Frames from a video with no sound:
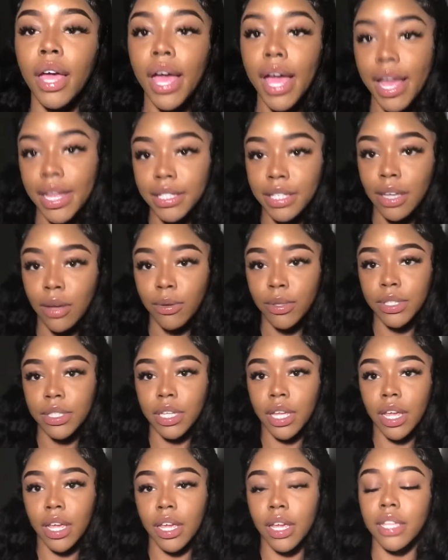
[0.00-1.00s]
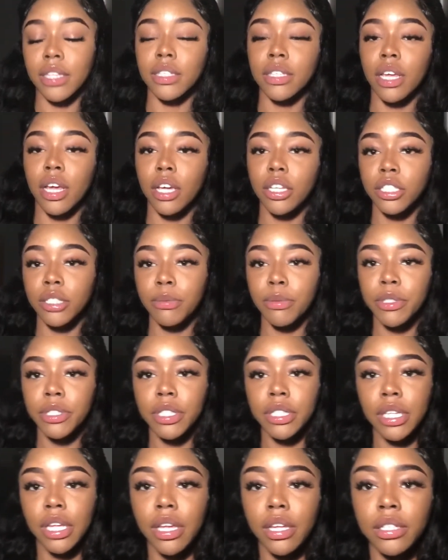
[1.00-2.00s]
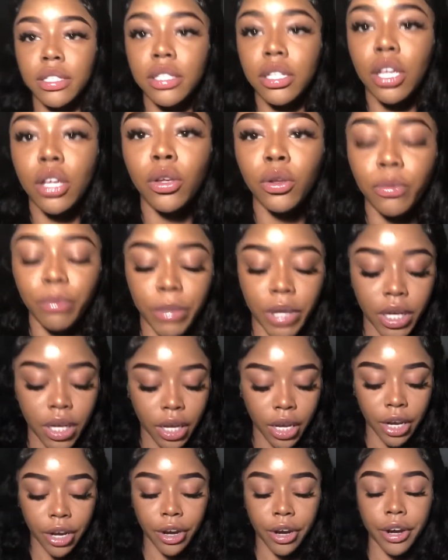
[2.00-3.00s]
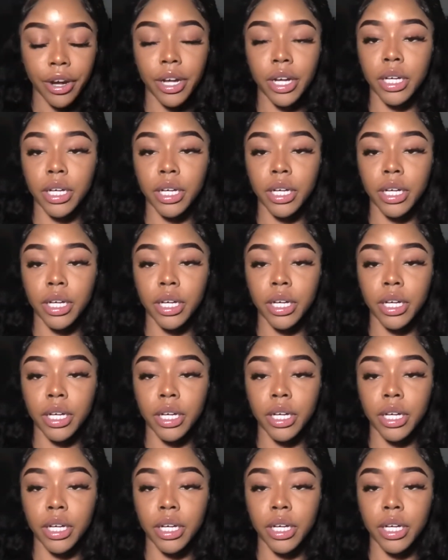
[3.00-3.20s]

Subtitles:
as I was saying, it's 100% human hair.